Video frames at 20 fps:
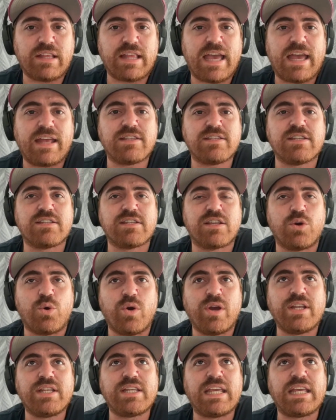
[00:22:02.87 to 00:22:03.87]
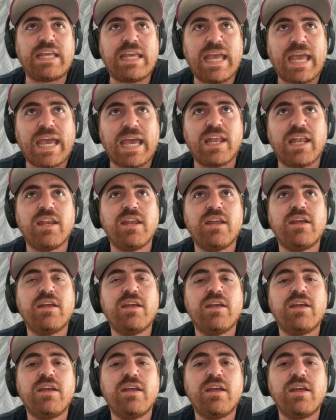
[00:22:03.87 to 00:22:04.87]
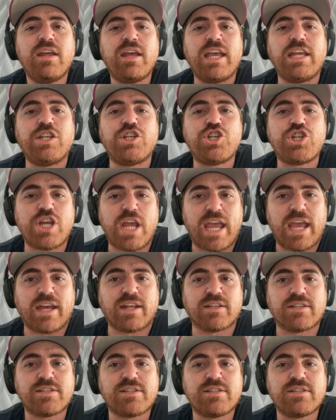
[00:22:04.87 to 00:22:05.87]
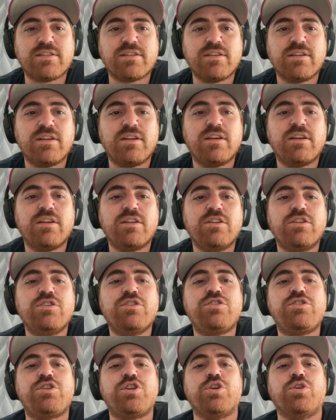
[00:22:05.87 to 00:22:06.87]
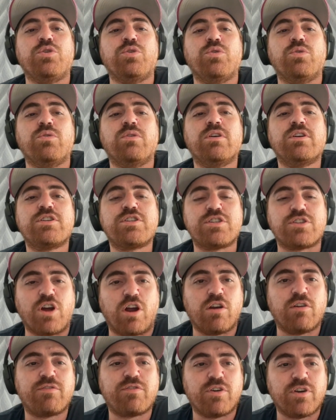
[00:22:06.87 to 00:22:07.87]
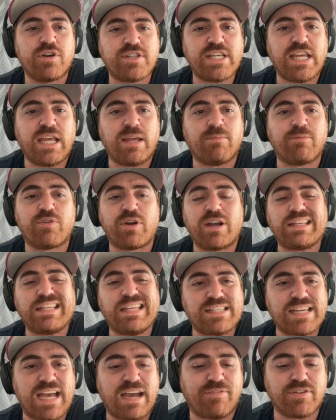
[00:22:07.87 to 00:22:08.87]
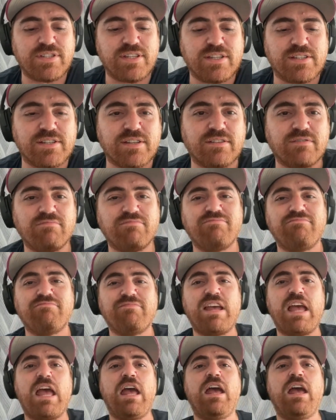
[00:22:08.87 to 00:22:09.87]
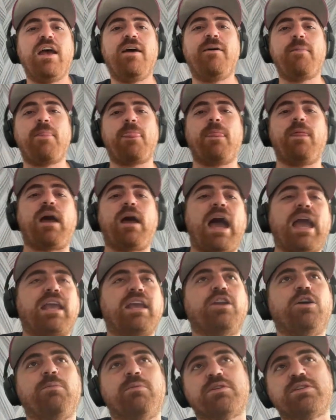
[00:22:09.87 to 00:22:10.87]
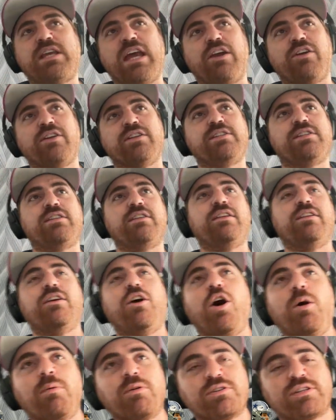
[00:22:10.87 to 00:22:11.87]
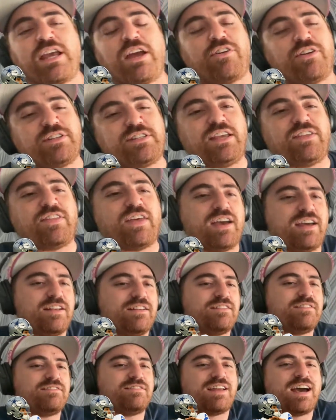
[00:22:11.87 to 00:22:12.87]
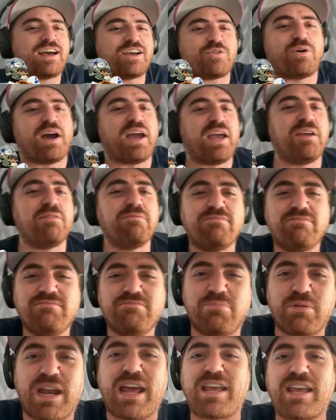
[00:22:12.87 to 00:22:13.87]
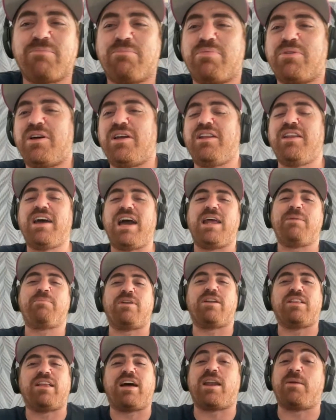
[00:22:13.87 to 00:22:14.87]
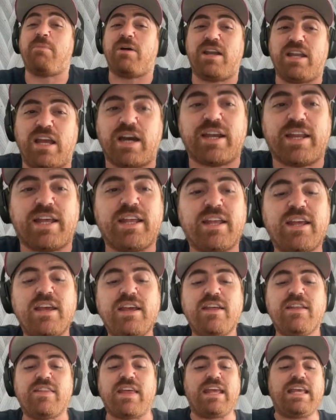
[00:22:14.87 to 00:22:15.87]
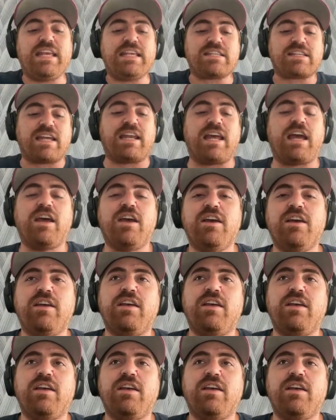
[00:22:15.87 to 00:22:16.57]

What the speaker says: Lance is going to get a chance to start for a team for at least half a season. I can almost guarantee that. Not quite, but I'd put a lot of money on it.